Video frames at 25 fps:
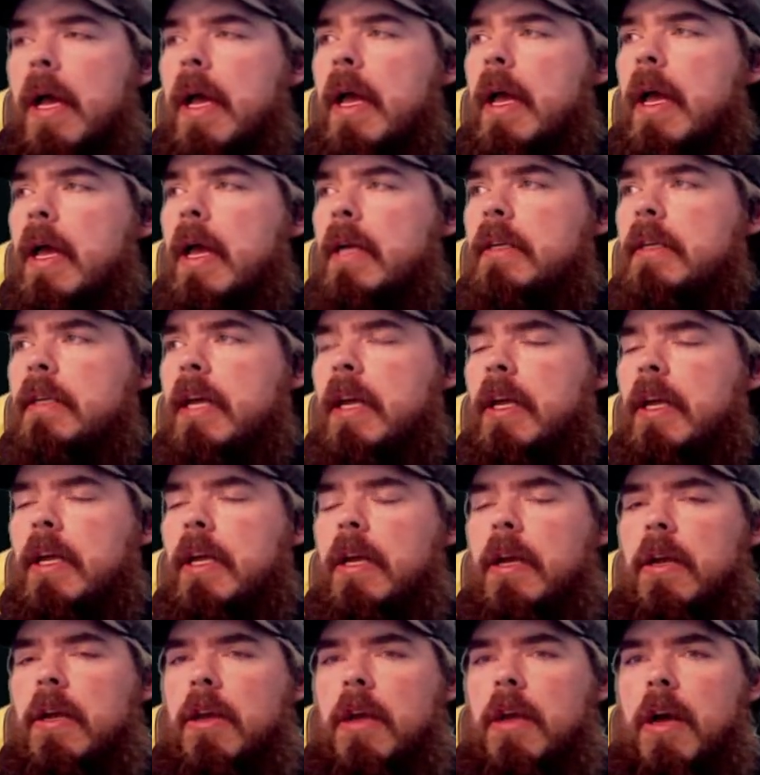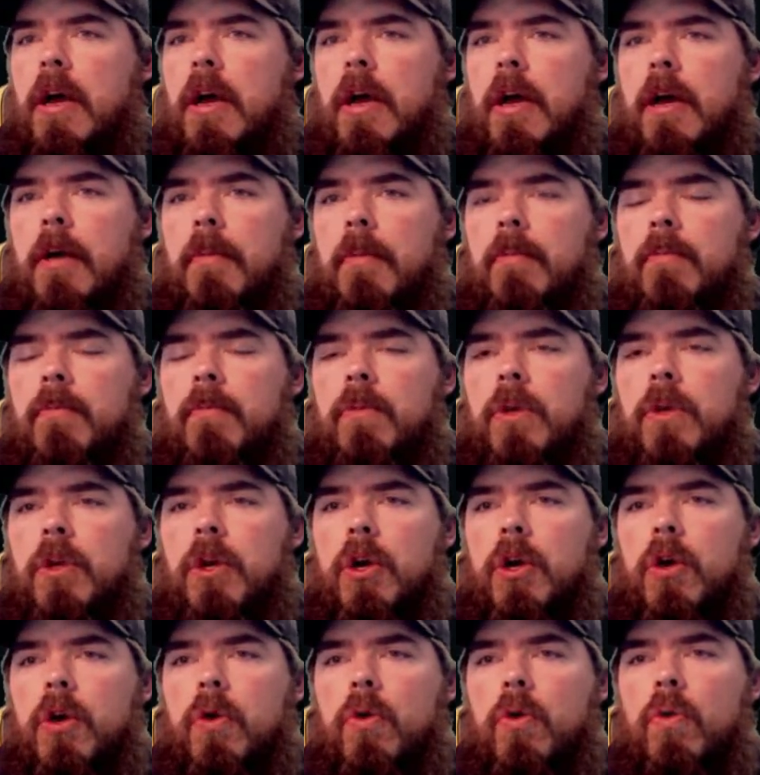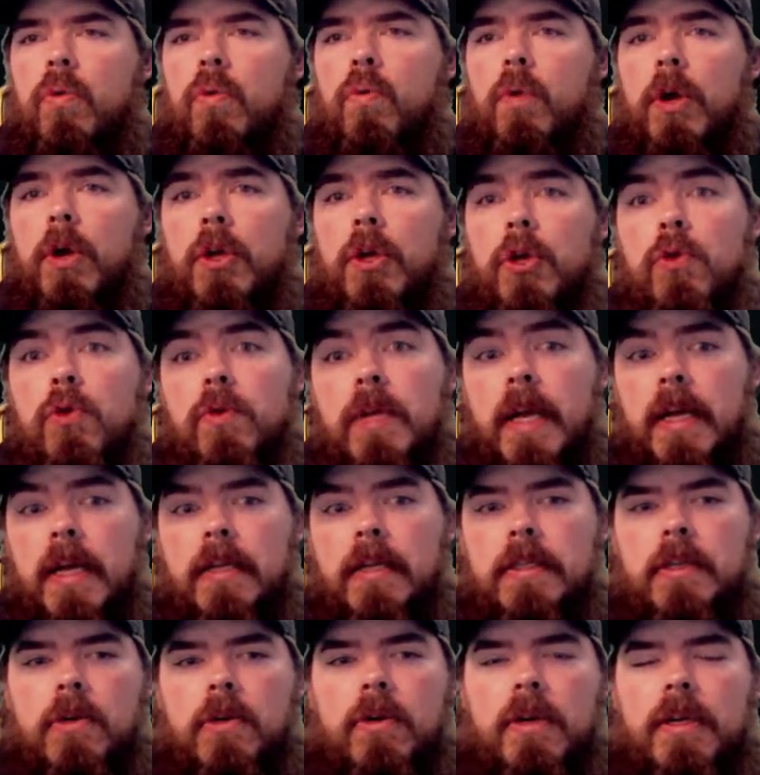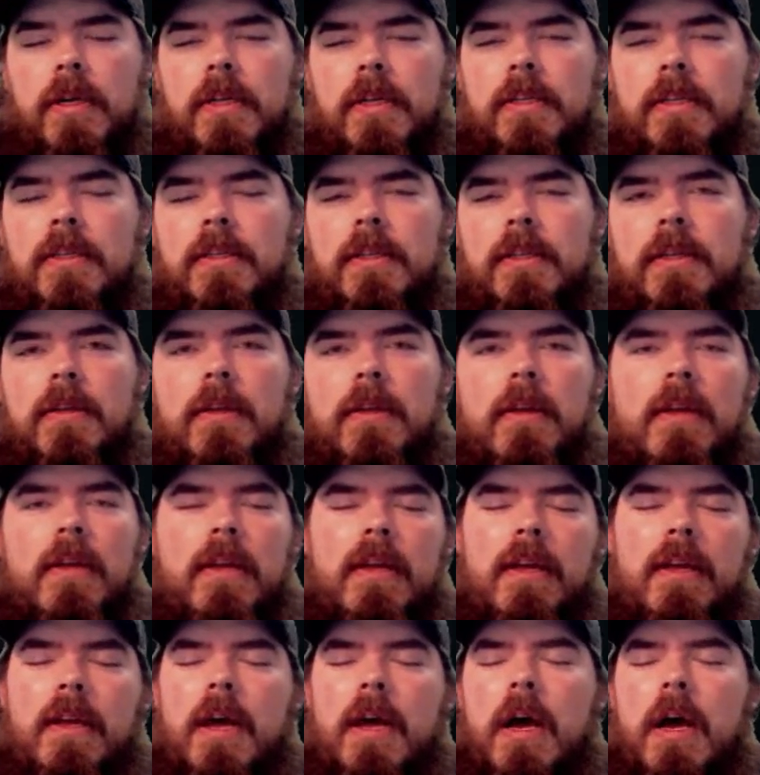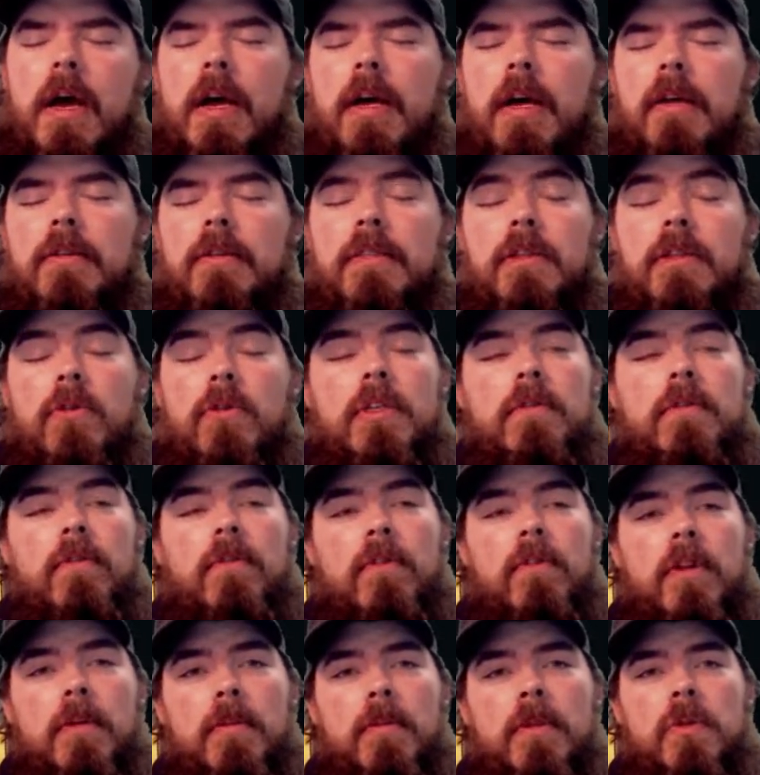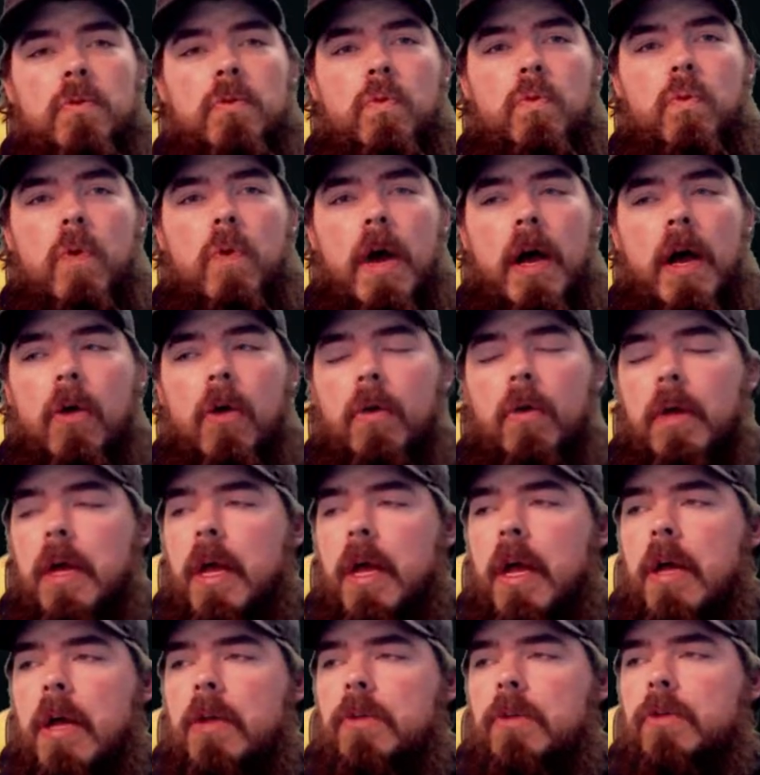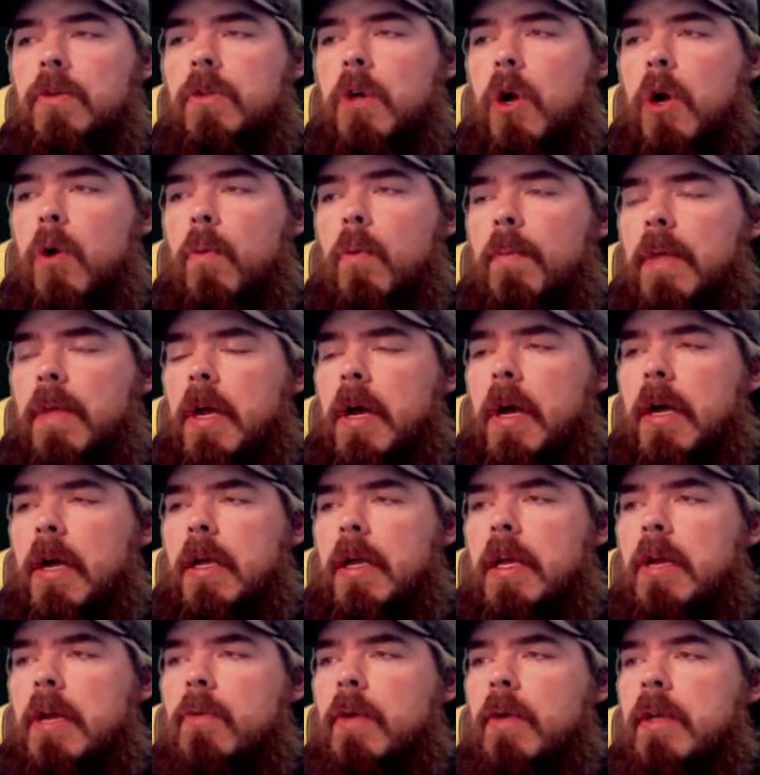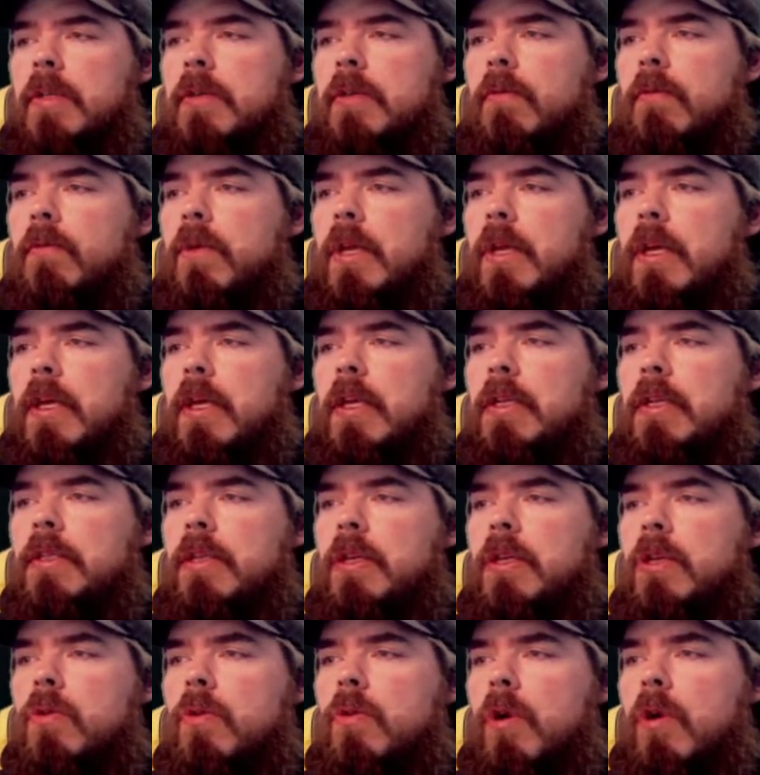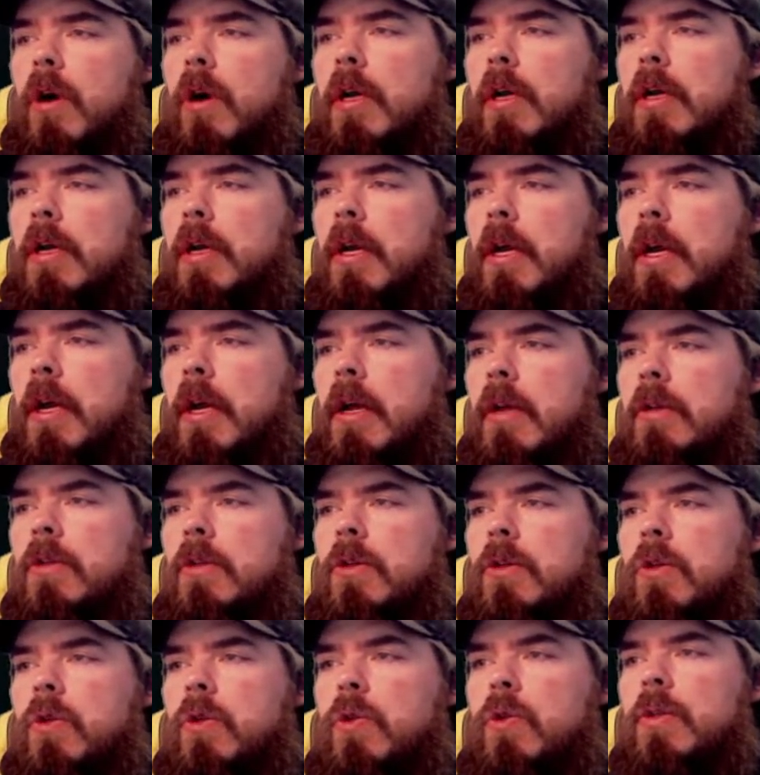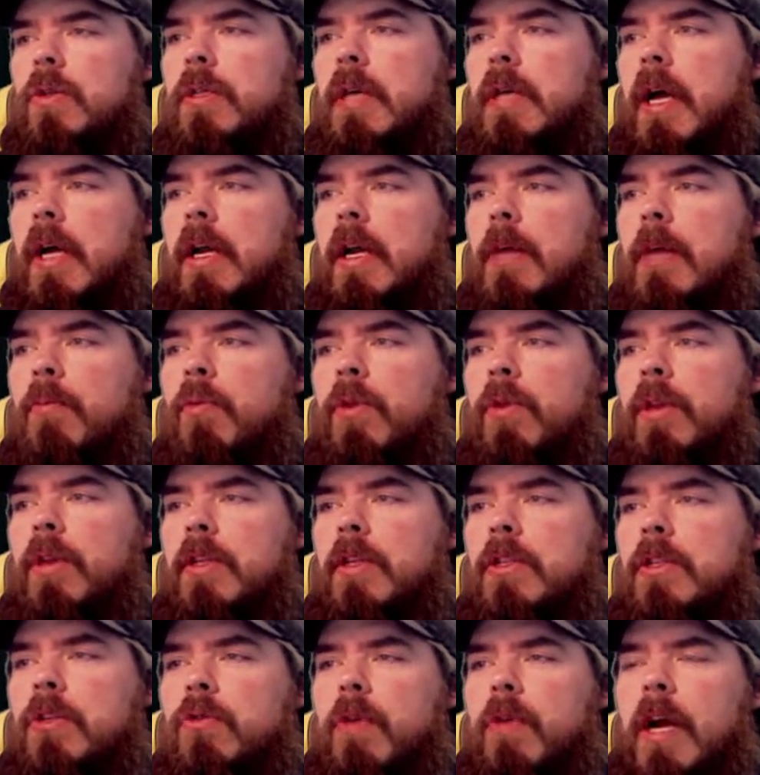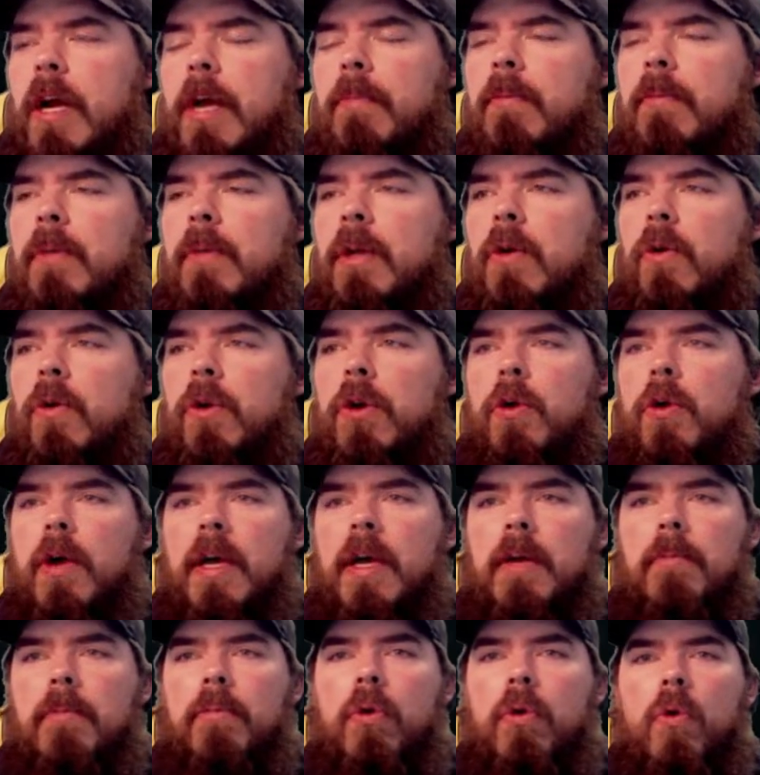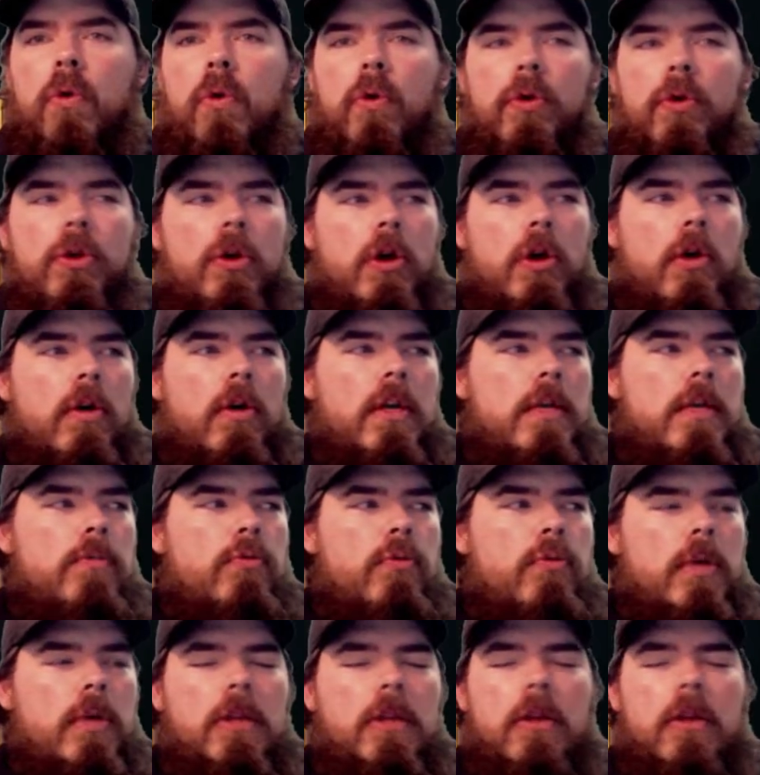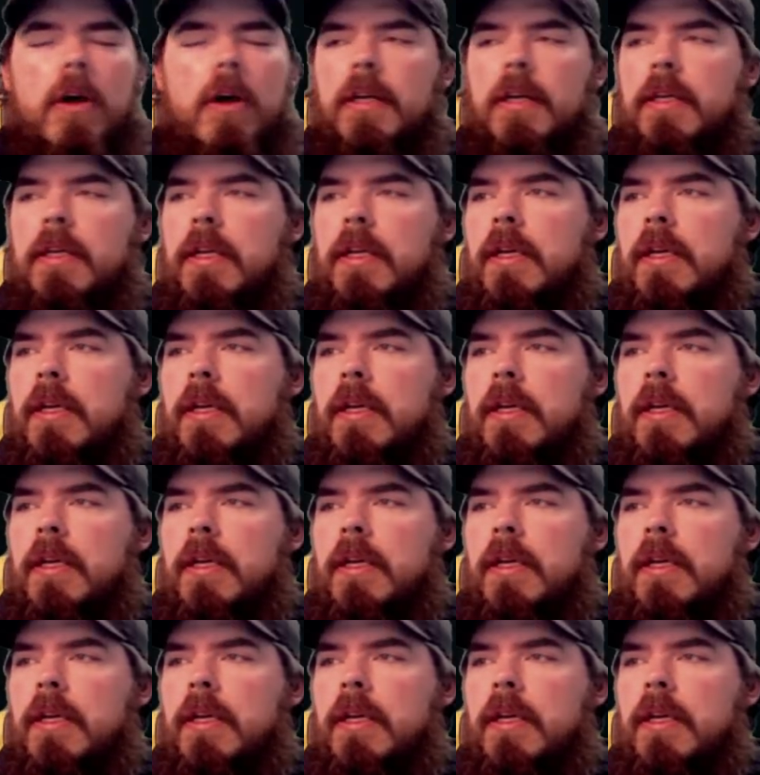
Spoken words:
and take what you take serious for them as well. So anyways, if we continue on to sign up with Instagram, it will go ahead and pull your already pre-logged in